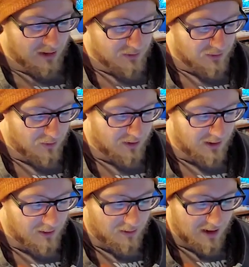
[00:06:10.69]
So
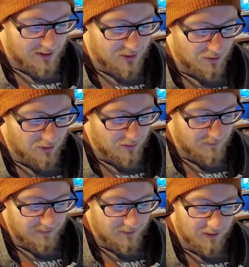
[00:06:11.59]
here I sort
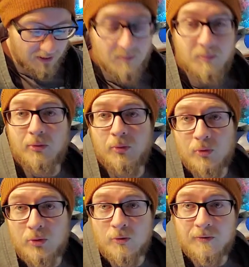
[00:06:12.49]
of
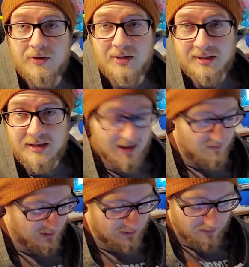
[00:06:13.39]
improve the
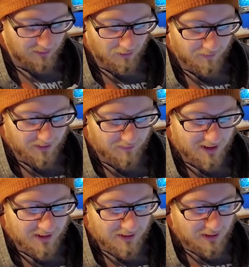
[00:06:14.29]
statement a little bit,
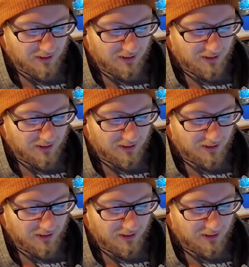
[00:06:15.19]
right?